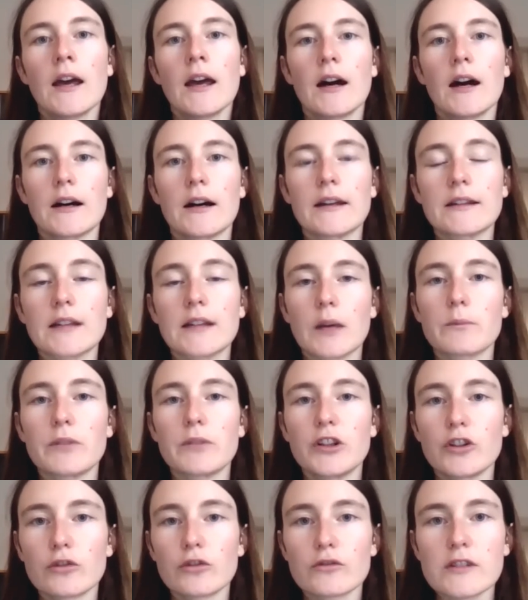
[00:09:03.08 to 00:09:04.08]
uh, it can be
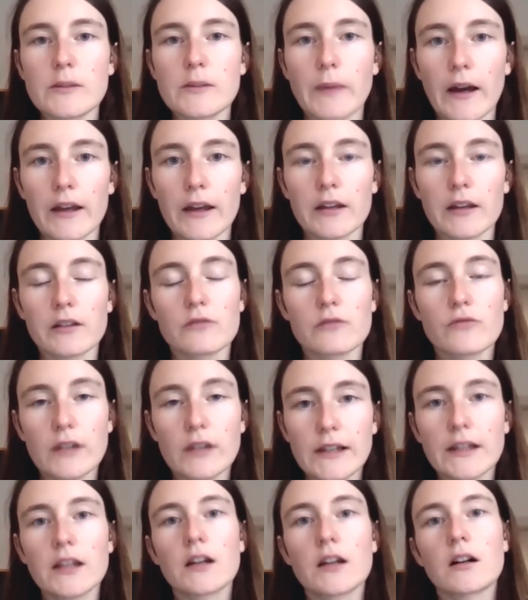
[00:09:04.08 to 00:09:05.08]
used by
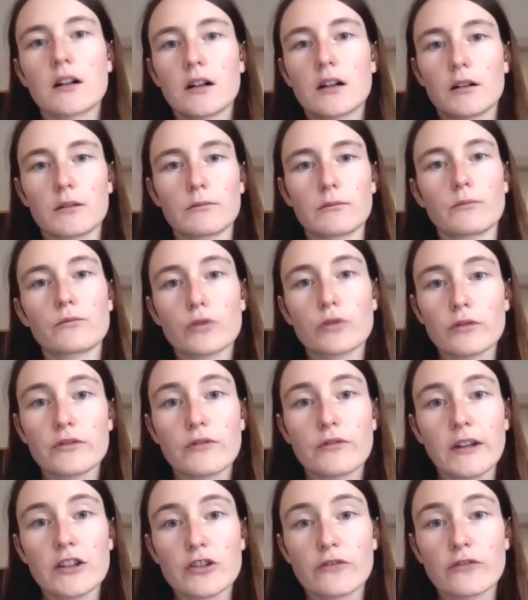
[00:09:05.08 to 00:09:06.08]
really a uh, broad
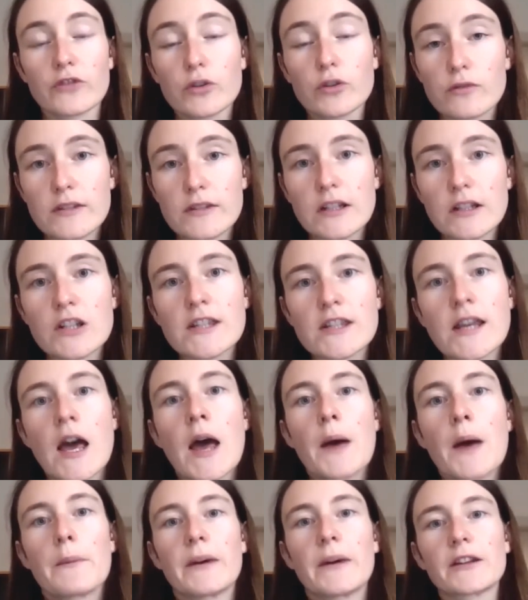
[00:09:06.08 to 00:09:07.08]
range of users.
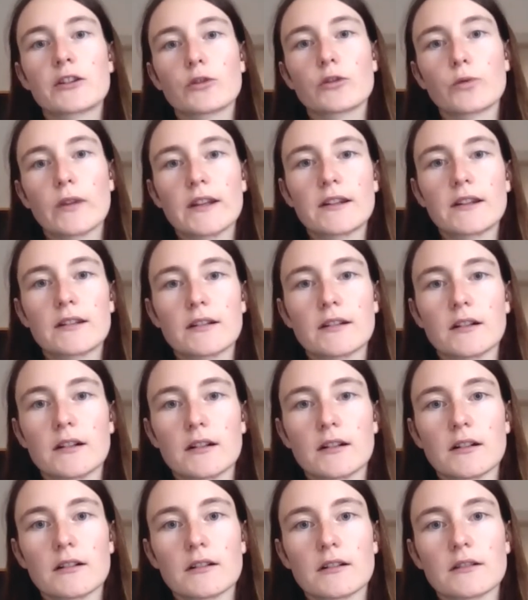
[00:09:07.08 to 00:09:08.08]
But with uh,
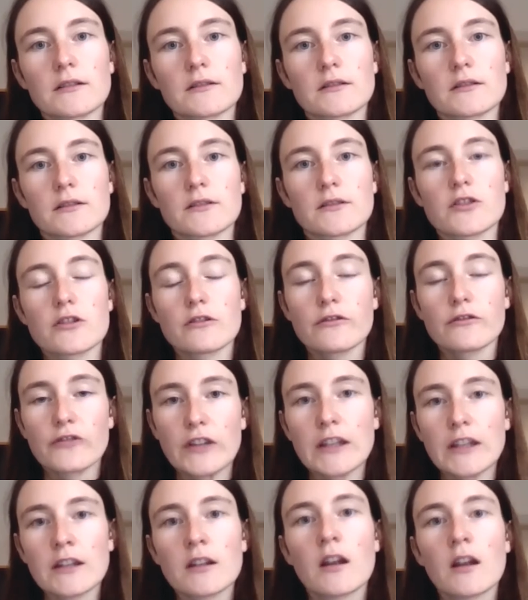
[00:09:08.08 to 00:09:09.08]
uh
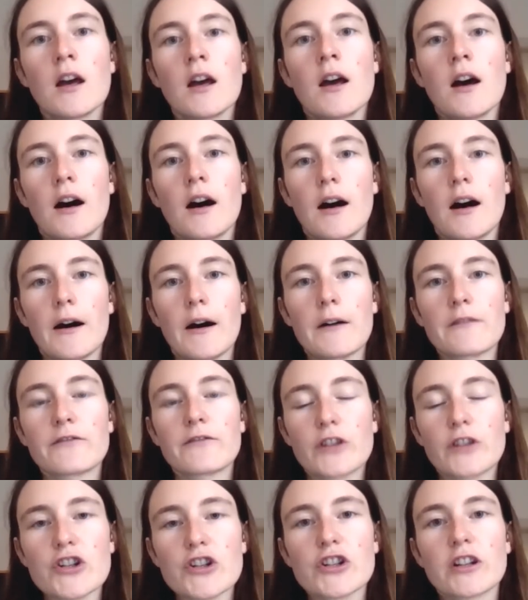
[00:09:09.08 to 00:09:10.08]
Slovene um,
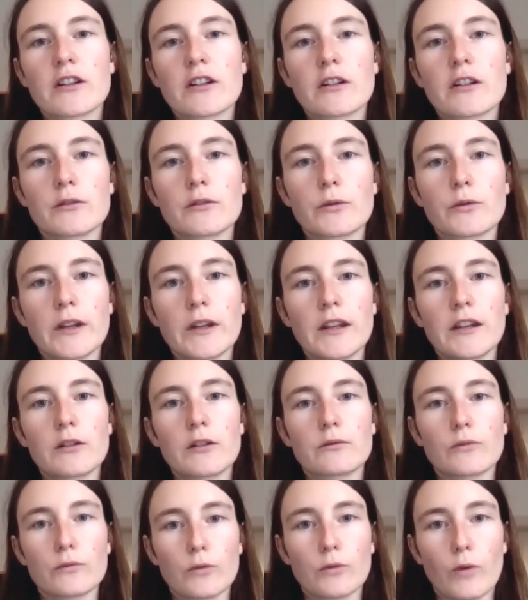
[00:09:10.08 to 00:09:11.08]
version,
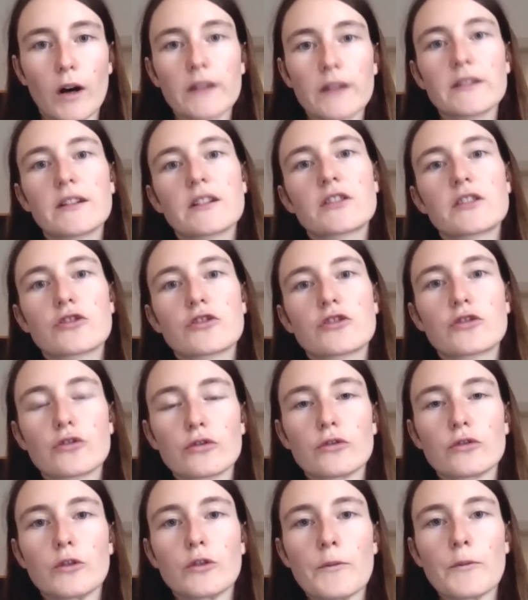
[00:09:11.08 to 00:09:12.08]
we wanted
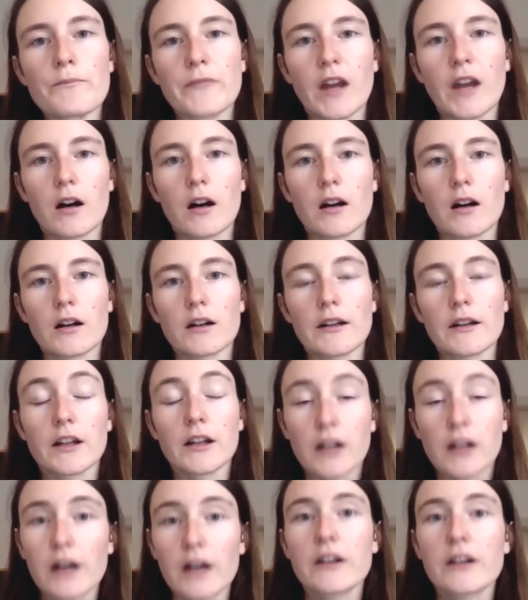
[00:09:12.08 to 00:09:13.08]
to uh,
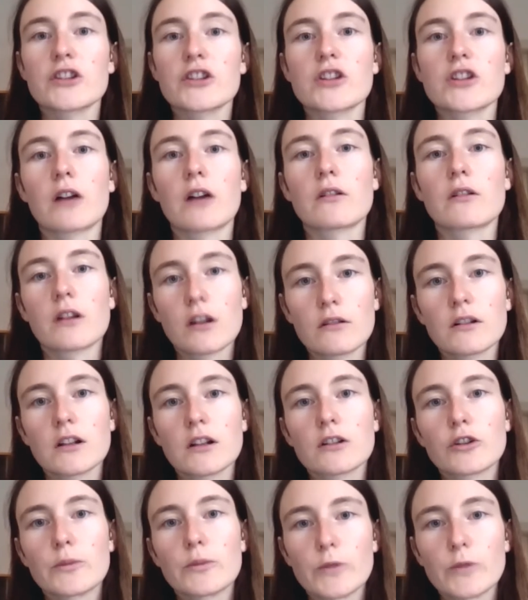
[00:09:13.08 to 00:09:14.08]
encourage our
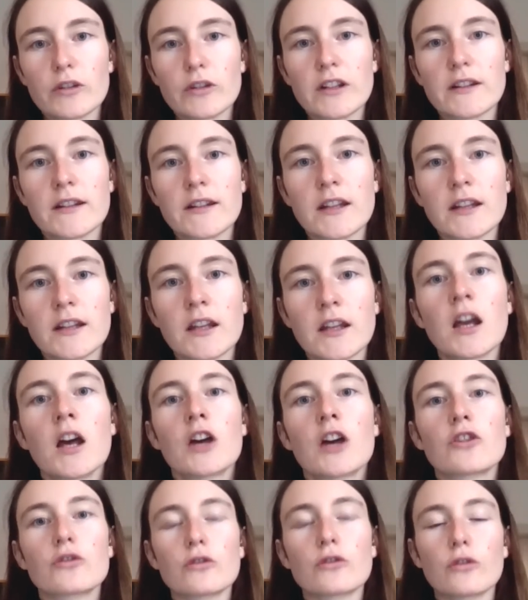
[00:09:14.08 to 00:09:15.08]
local community
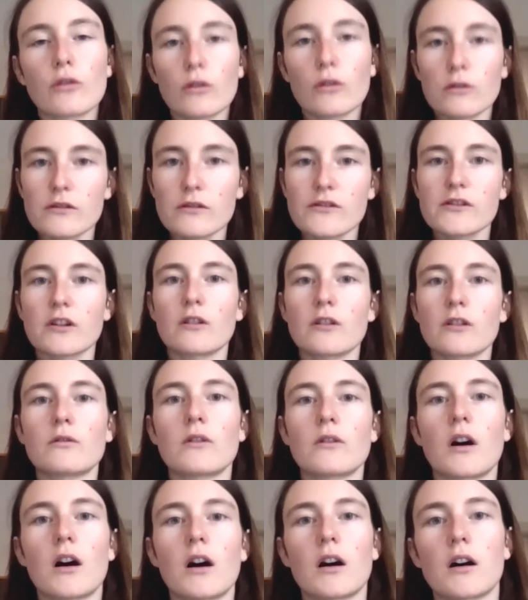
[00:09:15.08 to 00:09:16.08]
to
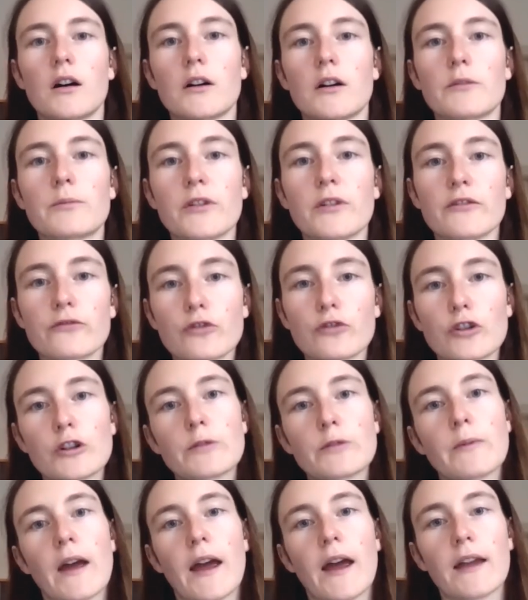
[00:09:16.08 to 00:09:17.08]
also
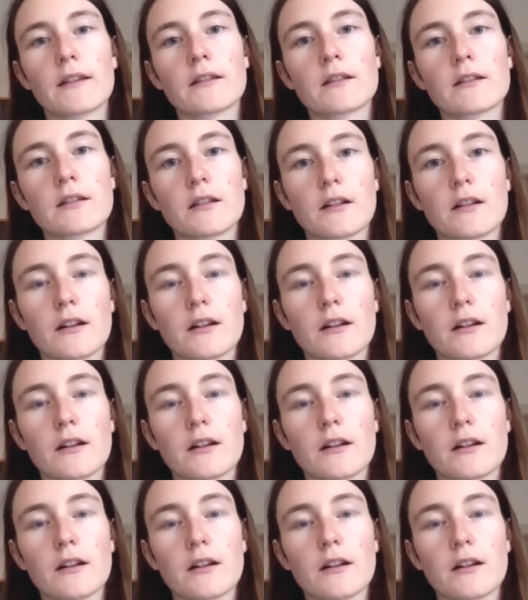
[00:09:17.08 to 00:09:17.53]
perform and